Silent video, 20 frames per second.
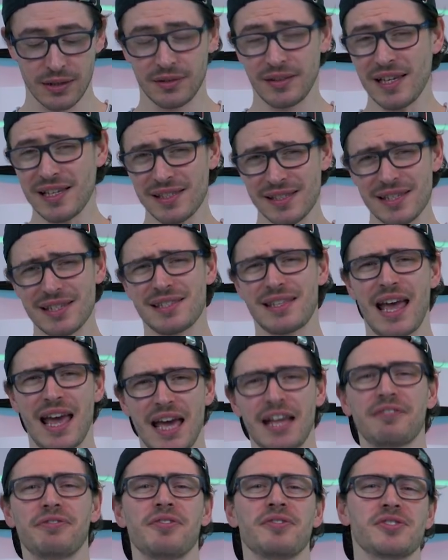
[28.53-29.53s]
This is the
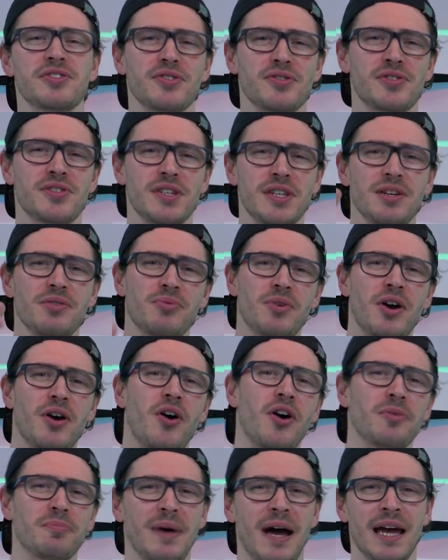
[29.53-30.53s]
headphones you see
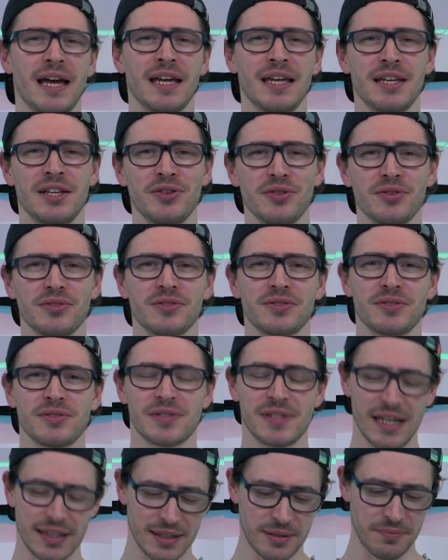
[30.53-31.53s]
on my
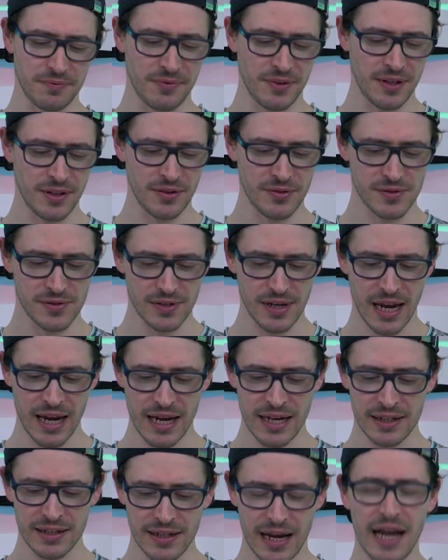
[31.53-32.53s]
setup videos,
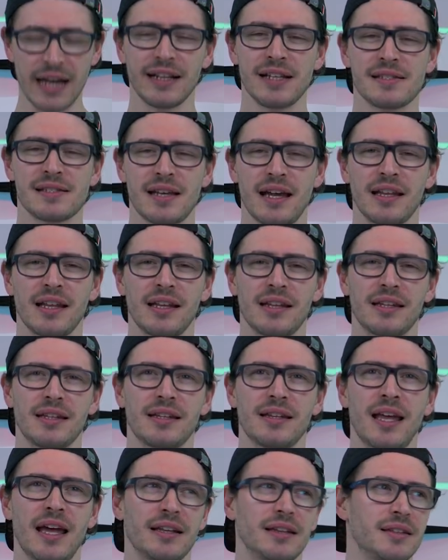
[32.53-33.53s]
and I decided
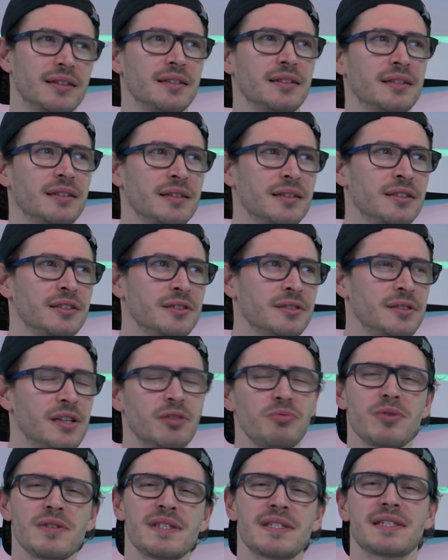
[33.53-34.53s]
that
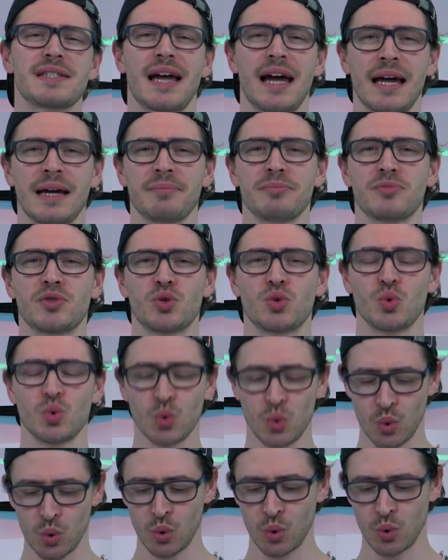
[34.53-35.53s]
it was time
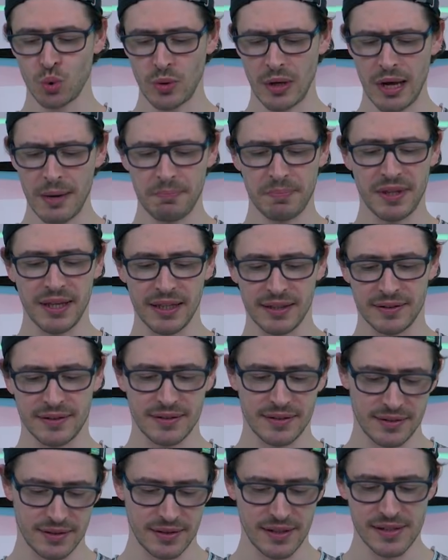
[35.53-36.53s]
to
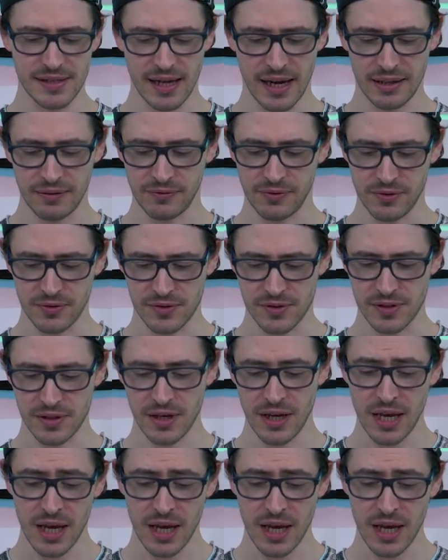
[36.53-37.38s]
update these headphones.